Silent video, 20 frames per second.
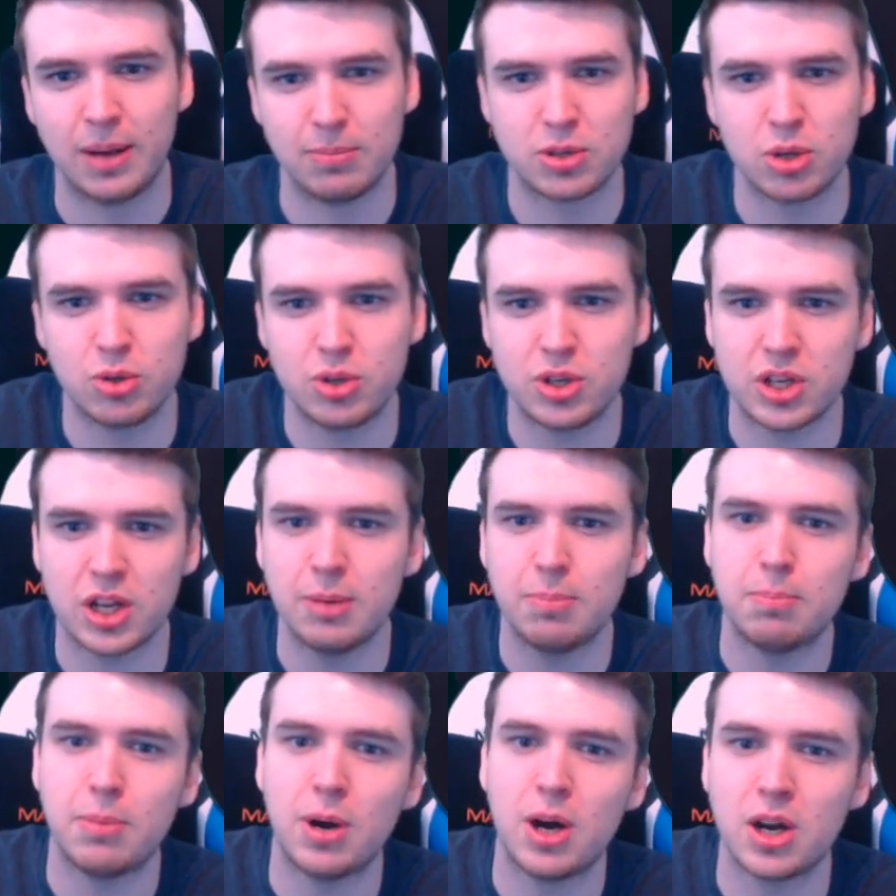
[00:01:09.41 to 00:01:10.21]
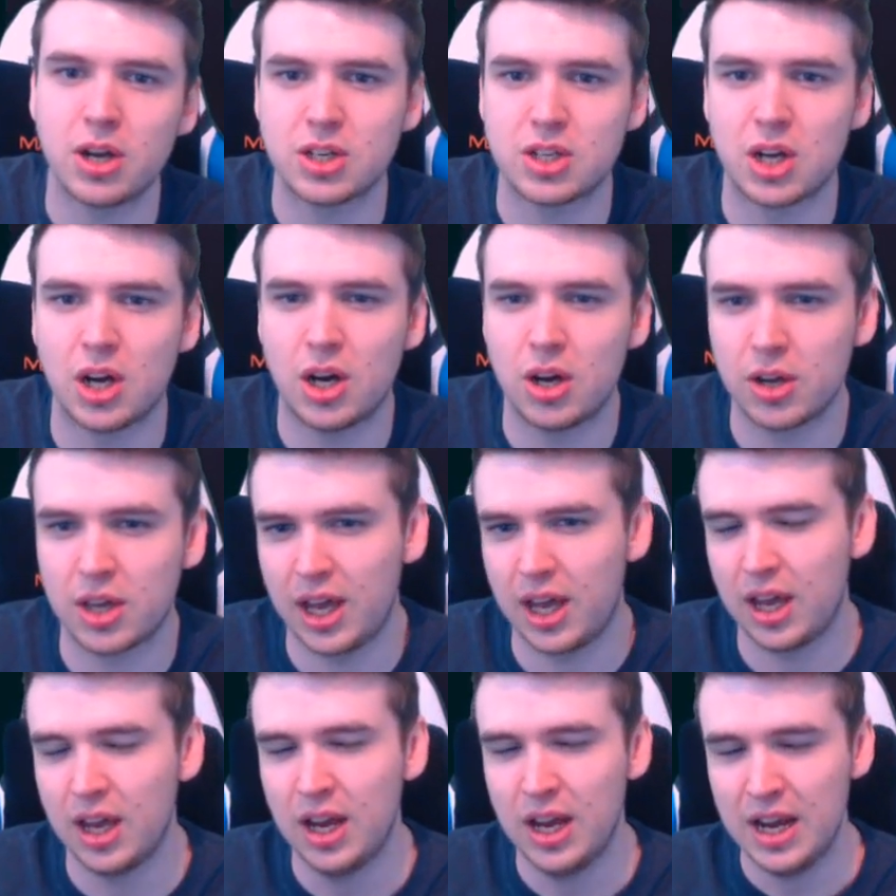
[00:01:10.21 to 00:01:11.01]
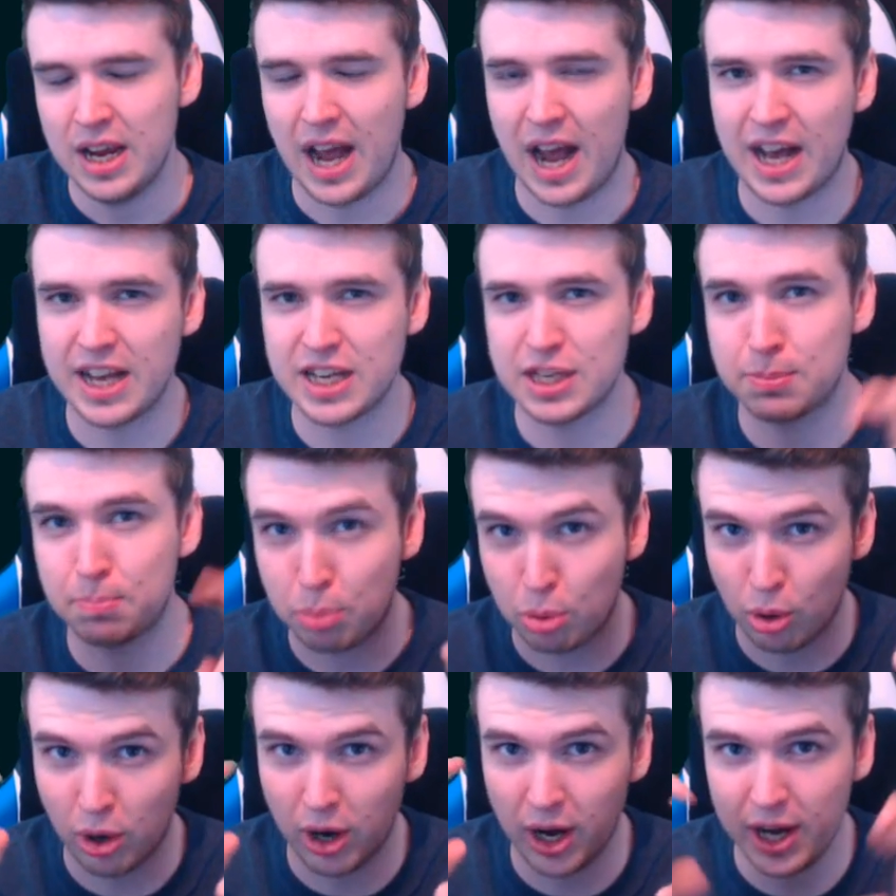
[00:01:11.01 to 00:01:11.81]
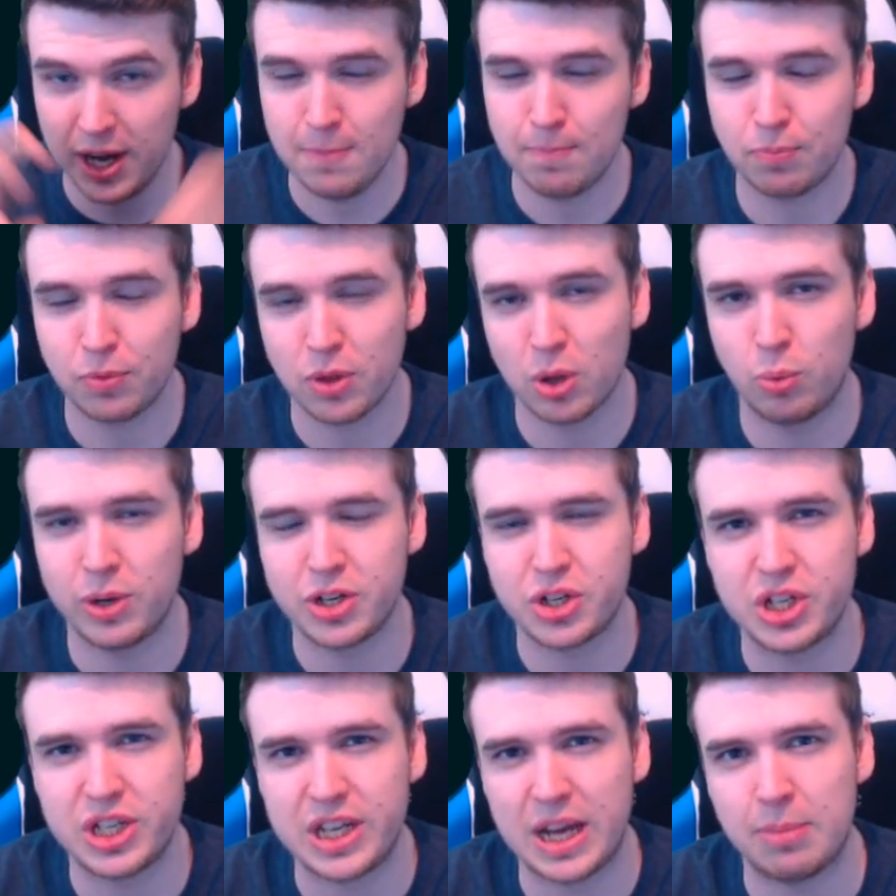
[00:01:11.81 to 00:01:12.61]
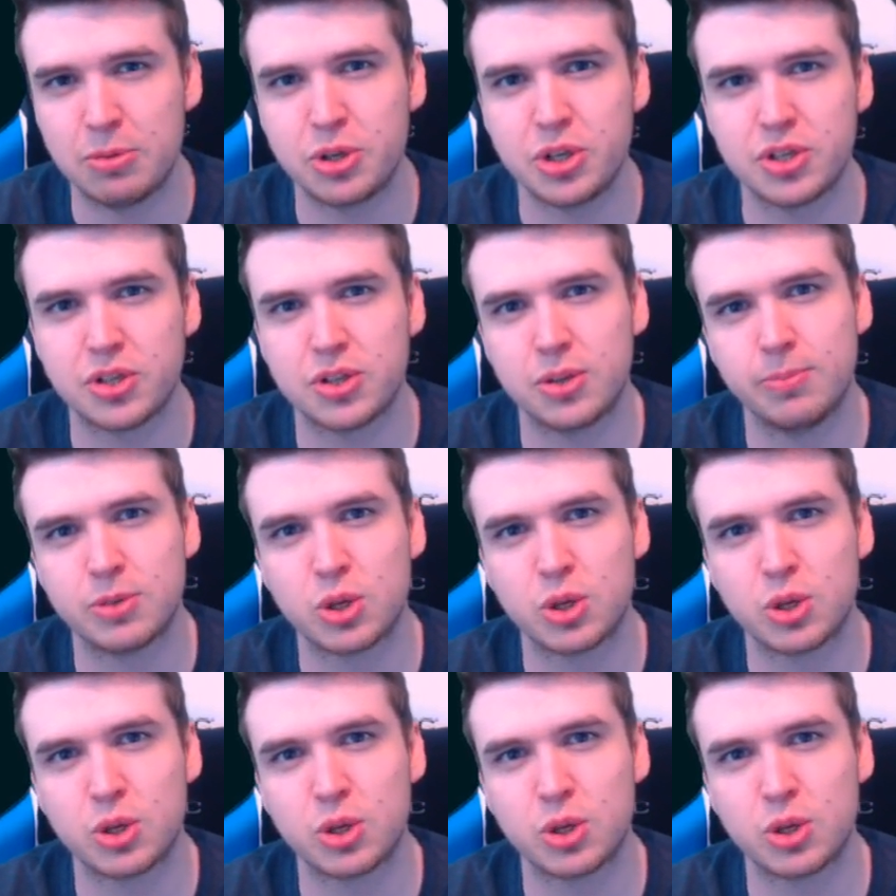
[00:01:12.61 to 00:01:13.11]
So she's going to mark a target as prey when she damages them.